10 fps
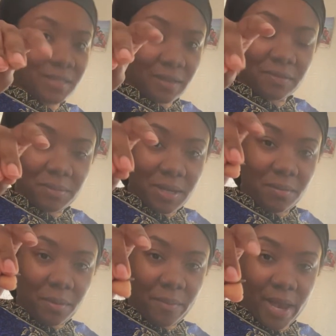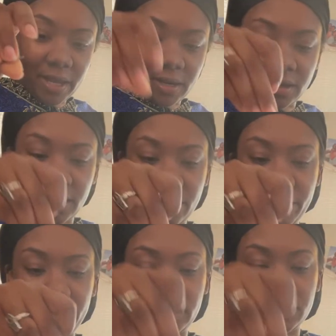have to become a magnet. And I'm going
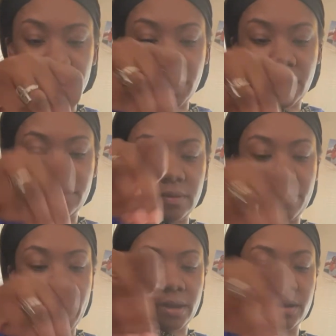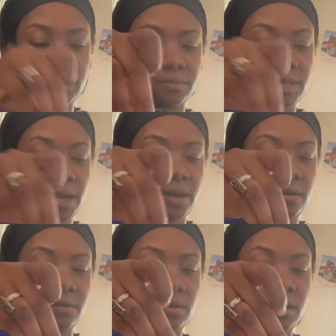to have to shave the back of him
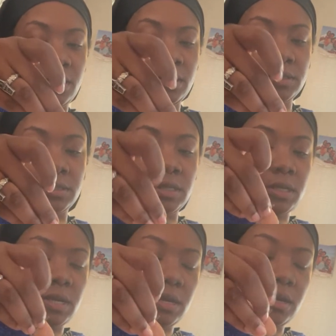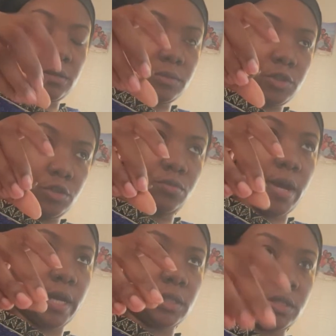down to get him to
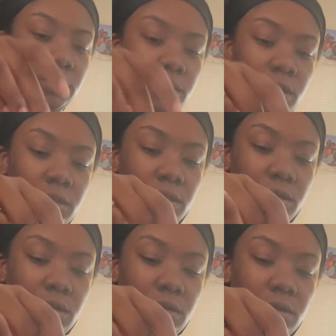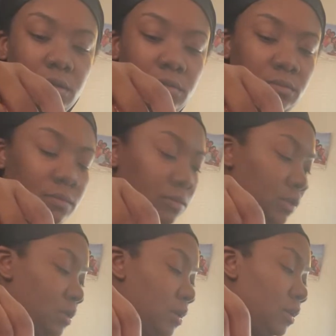actually stick to the
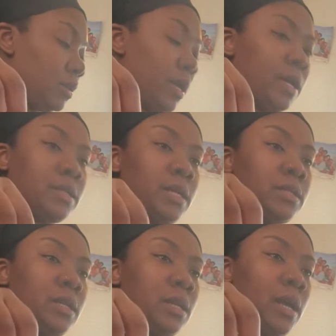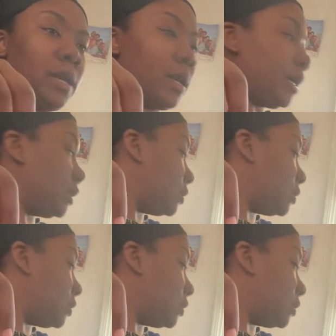thing. Because I've seen a lot of ladies